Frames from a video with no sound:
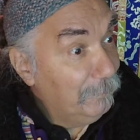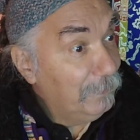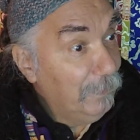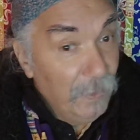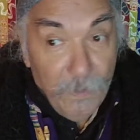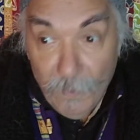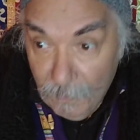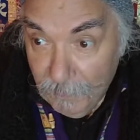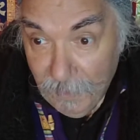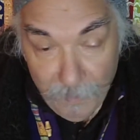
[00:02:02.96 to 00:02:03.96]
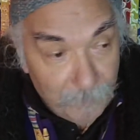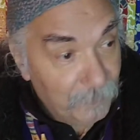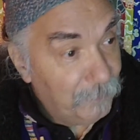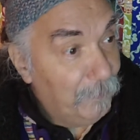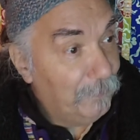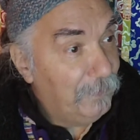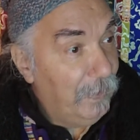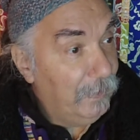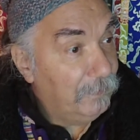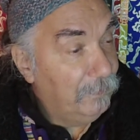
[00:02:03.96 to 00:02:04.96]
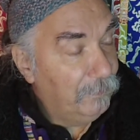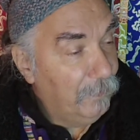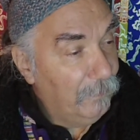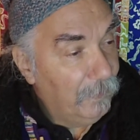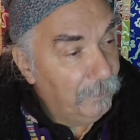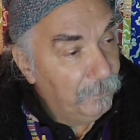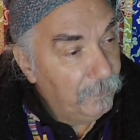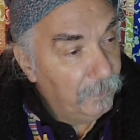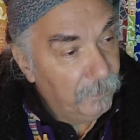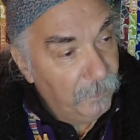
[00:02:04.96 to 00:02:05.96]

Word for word: What, how am I supposed to act and so on?